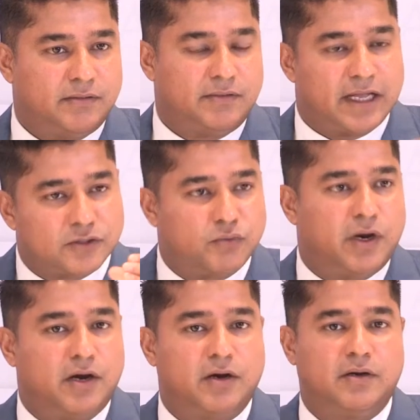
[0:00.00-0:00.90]
That's
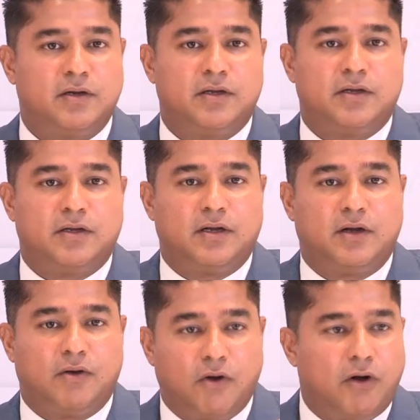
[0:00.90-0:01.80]
where
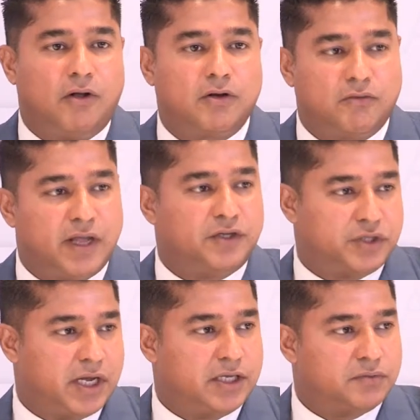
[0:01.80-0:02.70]
all great
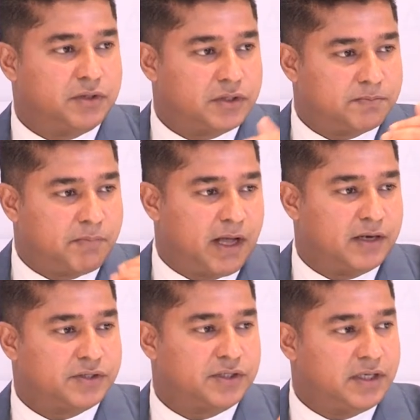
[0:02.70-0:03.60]
change, whether it's
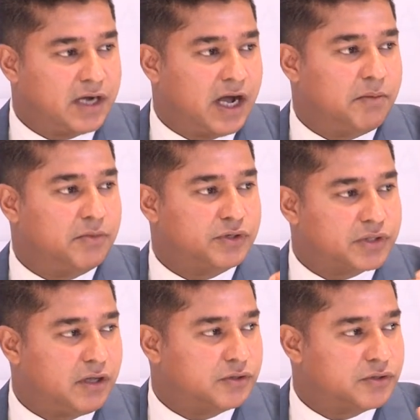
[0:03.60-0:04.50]
policy, commerce,
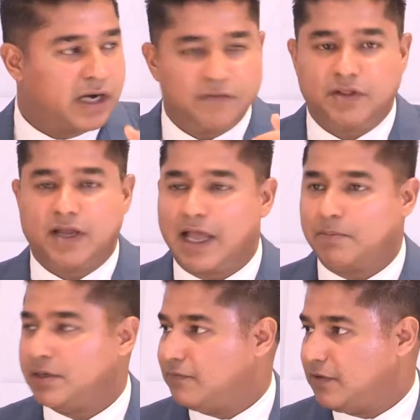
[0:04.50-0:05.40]
culture, everything
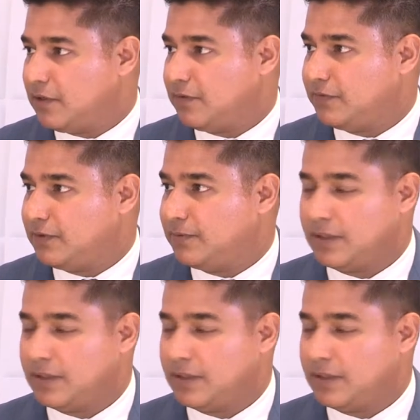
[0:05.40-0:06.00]
happened in Philadelphia.